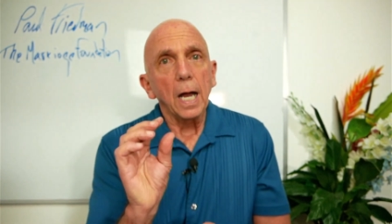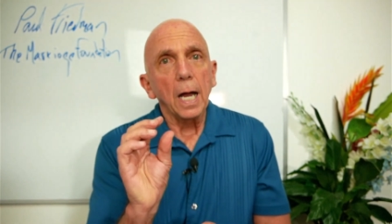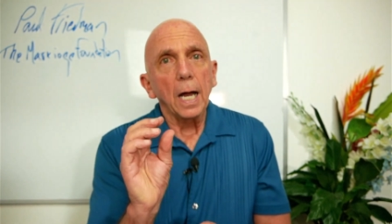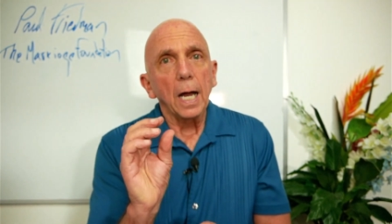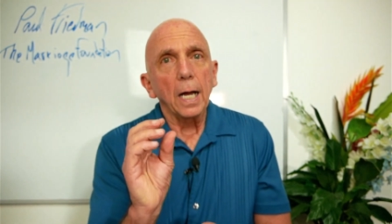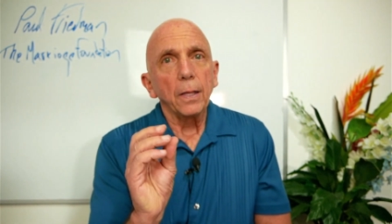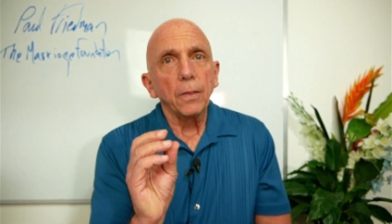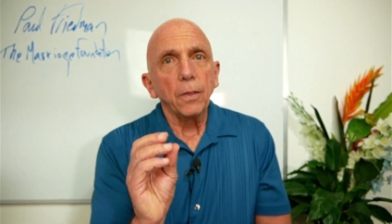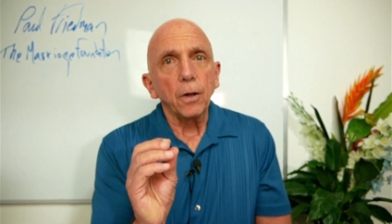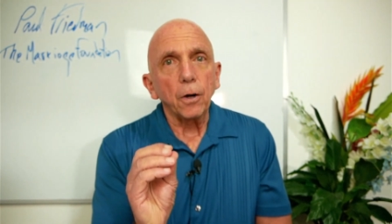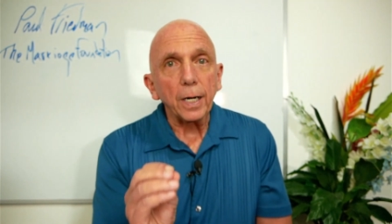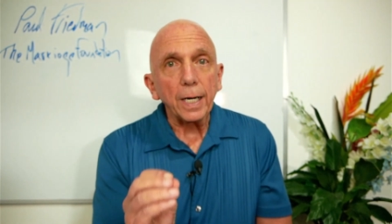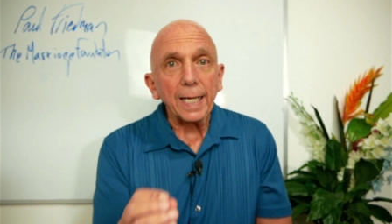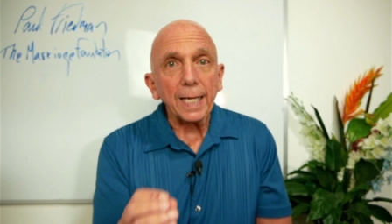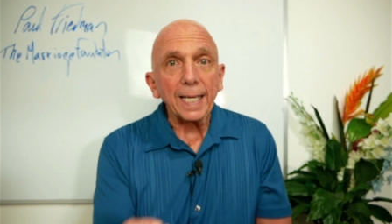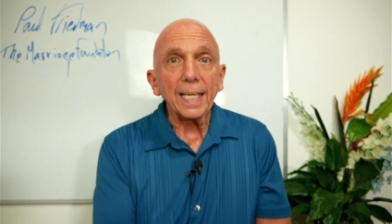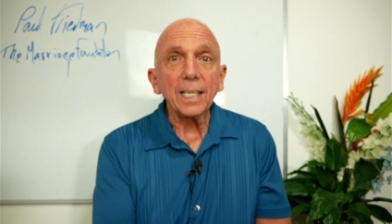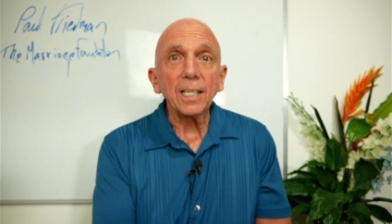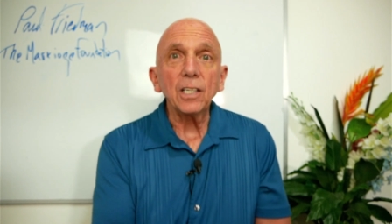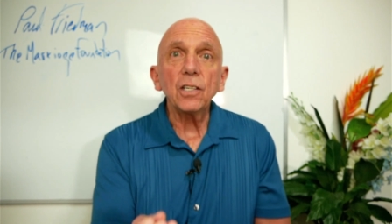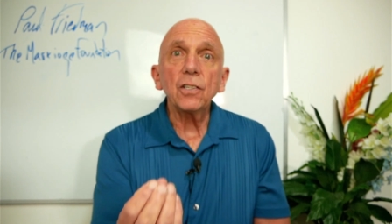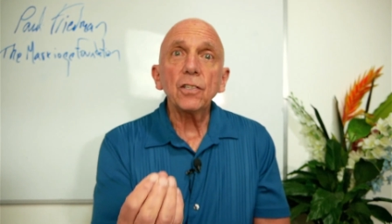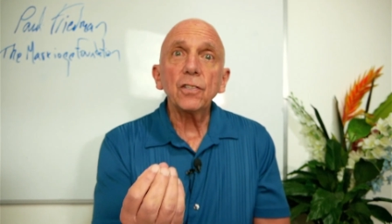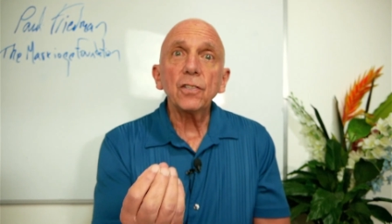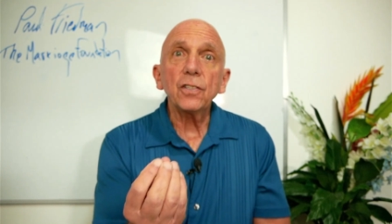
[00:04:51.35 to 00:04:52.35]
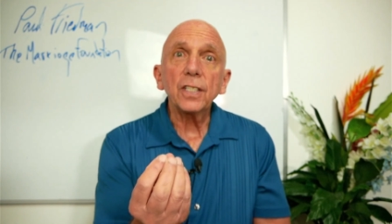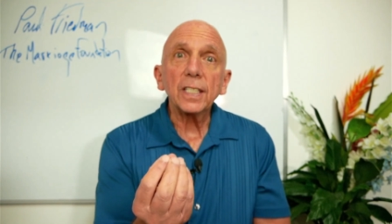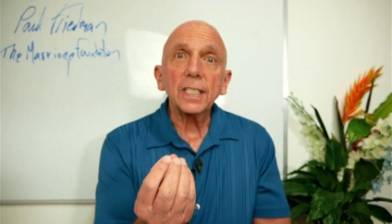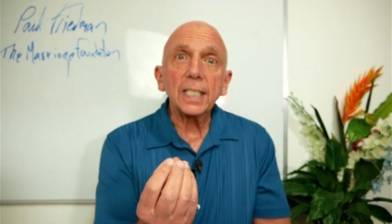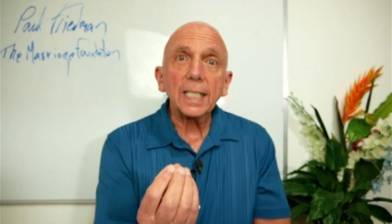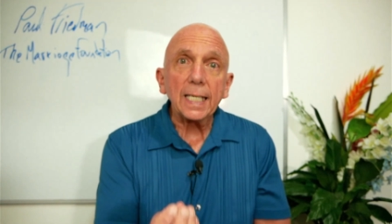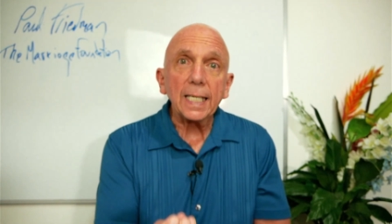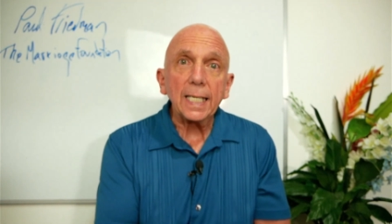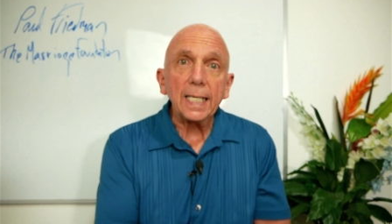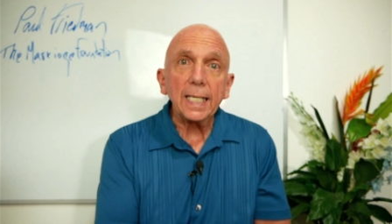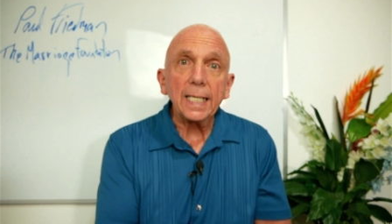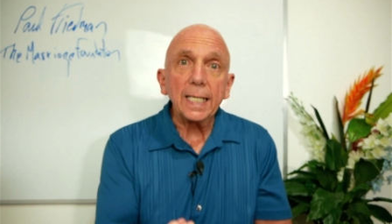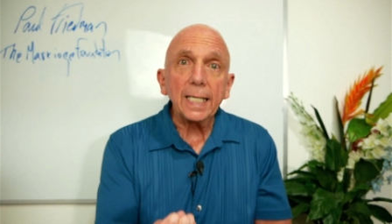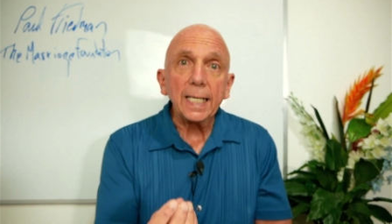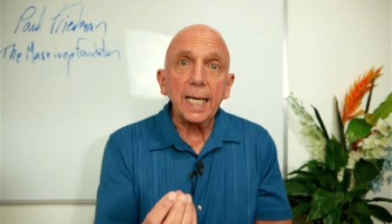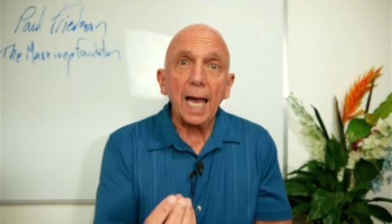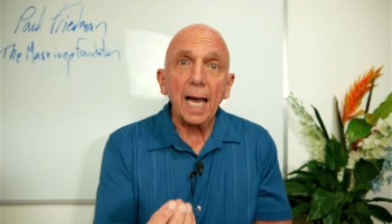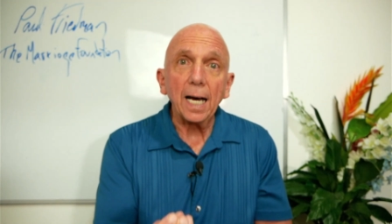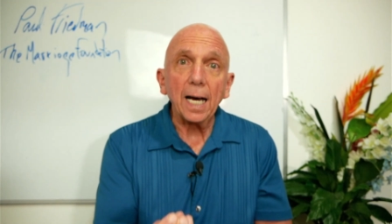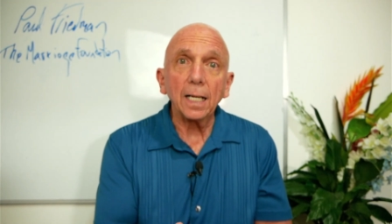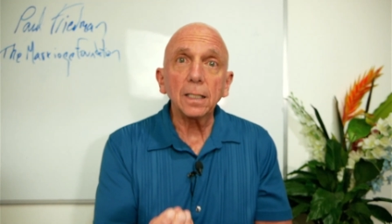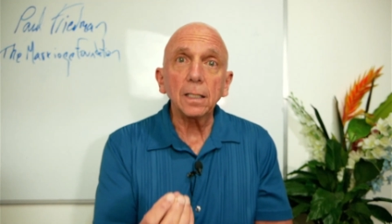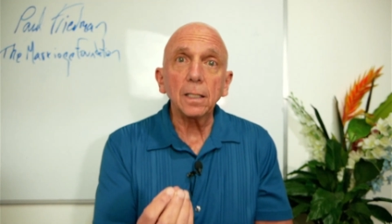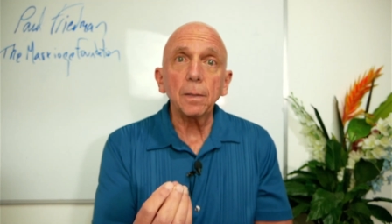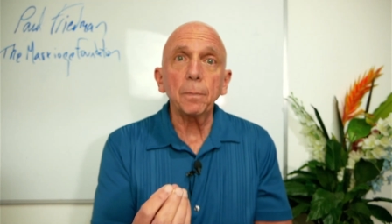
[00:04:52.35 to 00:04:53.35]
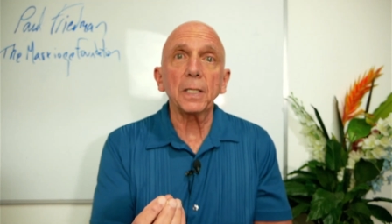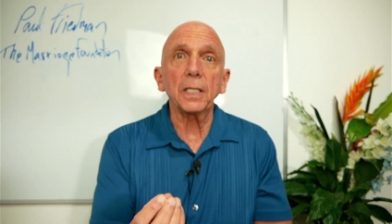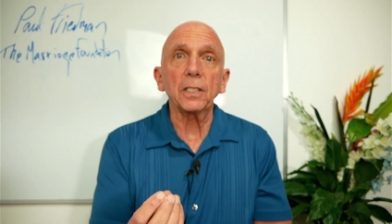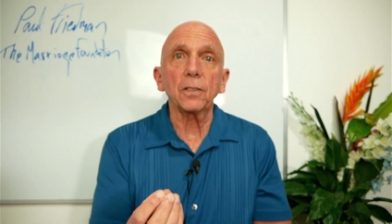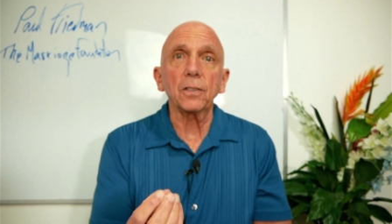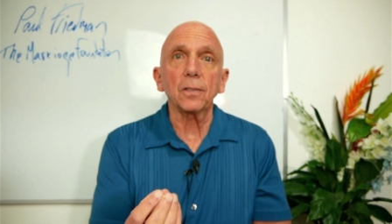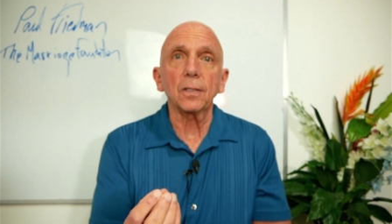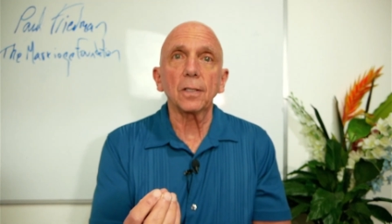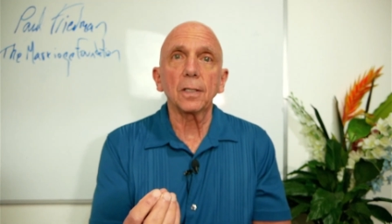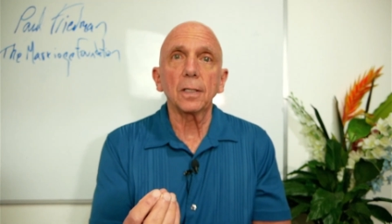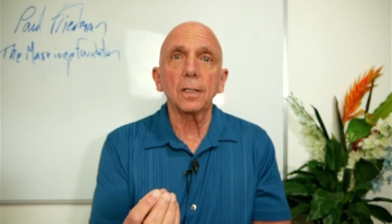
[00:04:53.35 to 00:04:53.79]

there is a key element.